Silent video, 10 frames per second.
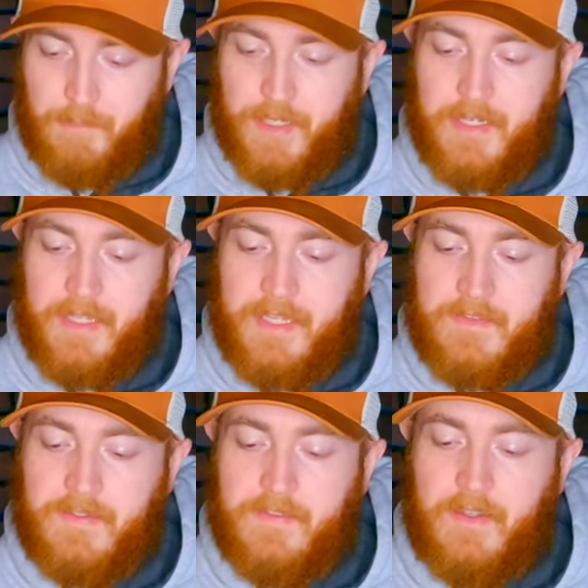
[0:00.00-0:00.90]
but
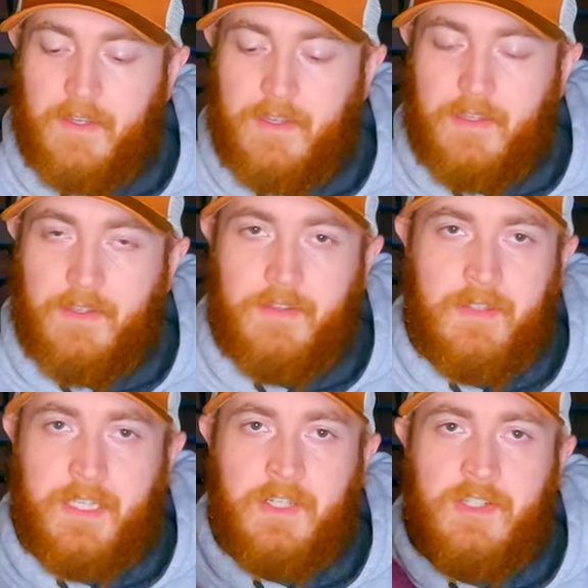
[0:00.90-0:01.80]
it's uh,
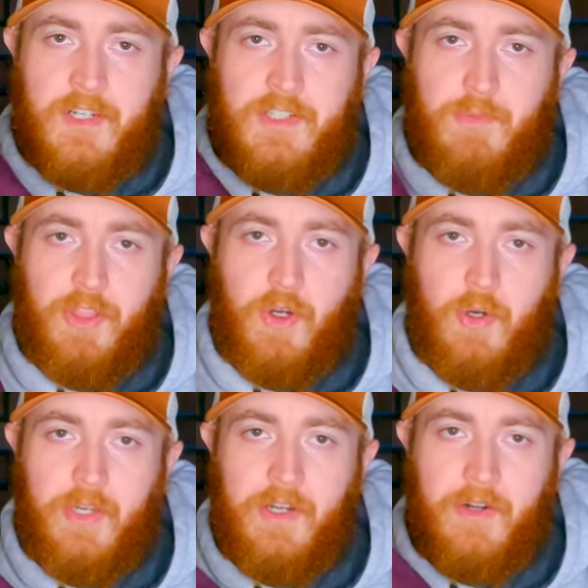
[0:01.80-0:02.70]
in conjunction with the
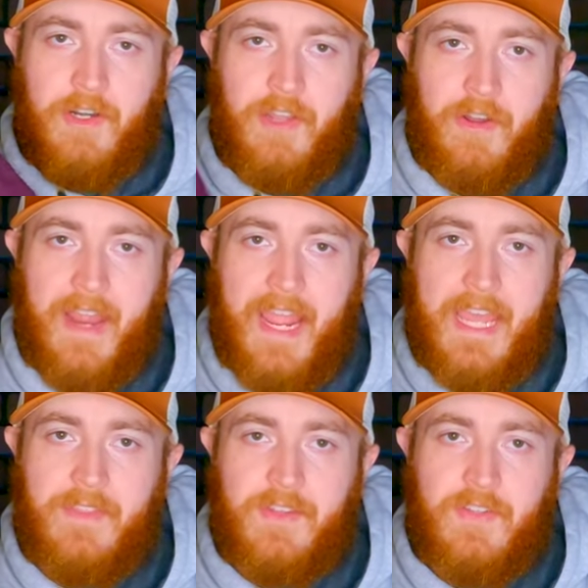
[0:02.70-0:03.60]
hood or another
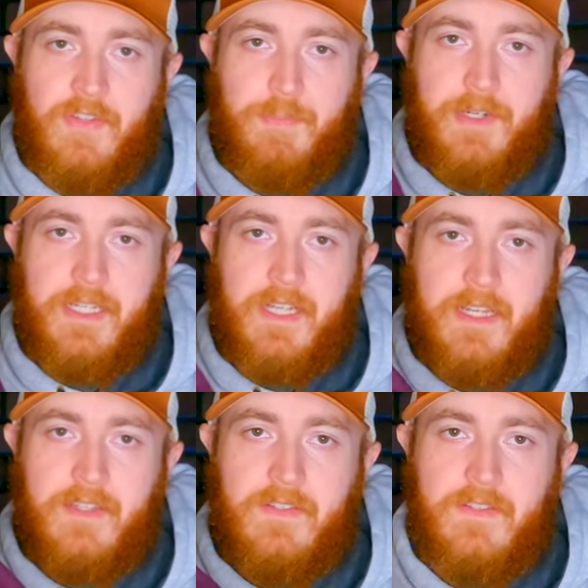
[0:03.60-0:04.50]
hat, this is pretty
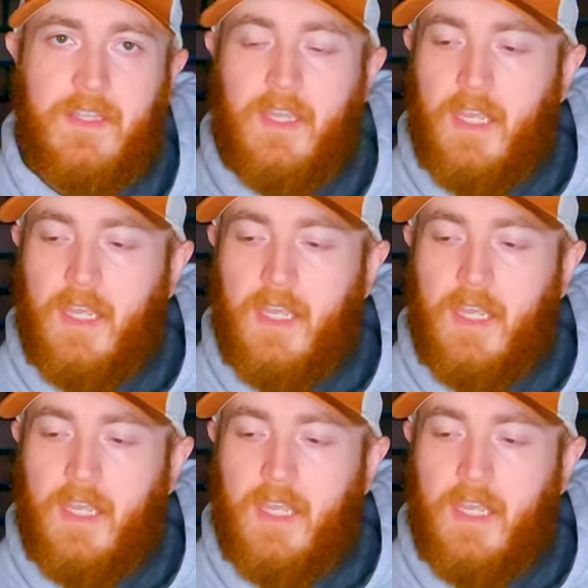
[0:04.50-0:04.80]
nice.